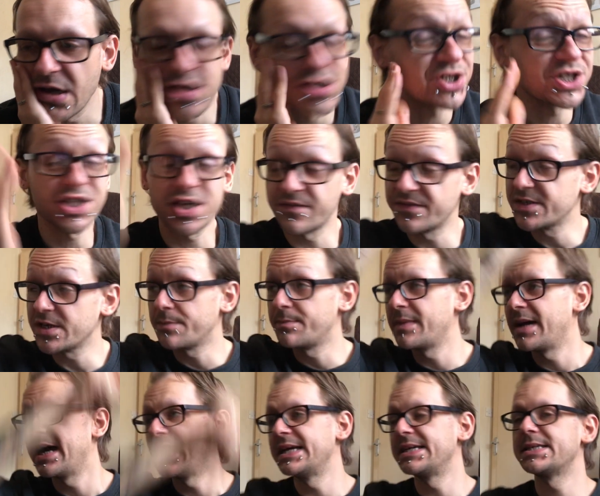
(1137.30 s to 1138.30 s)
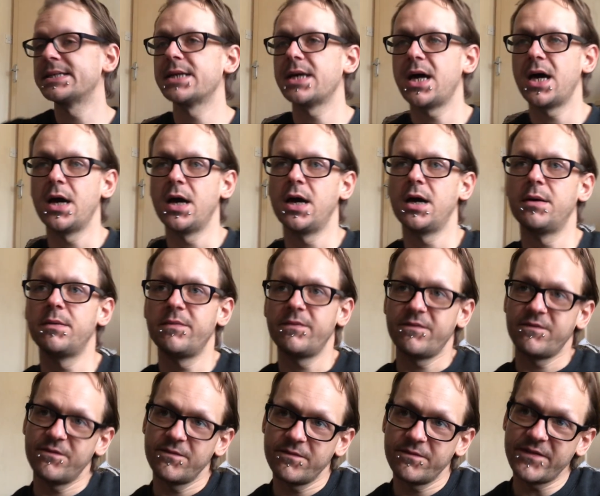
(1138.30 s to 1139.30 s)
Just off the top of my head,
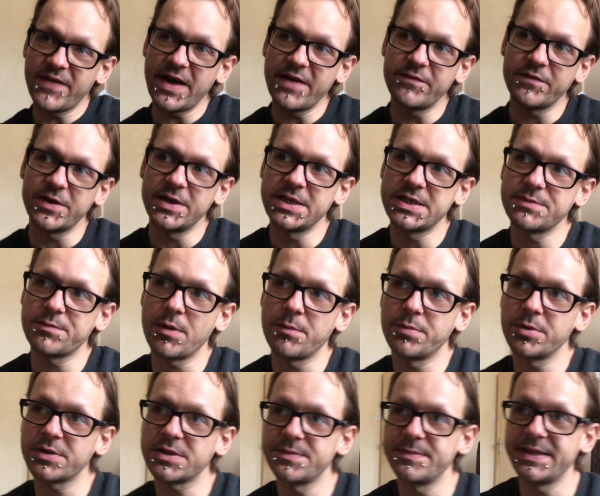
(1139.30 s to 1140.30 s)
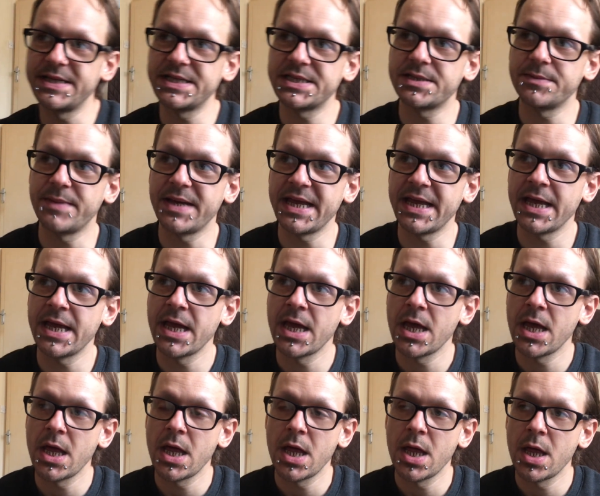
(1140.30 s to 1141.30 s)
5 words, what books mean to me.
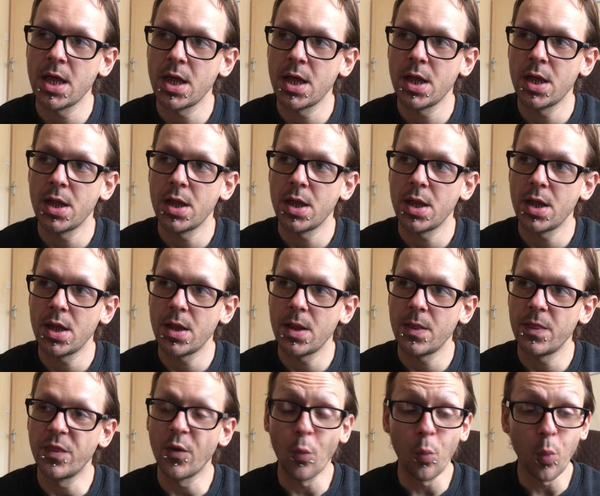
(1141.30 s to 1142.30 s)
The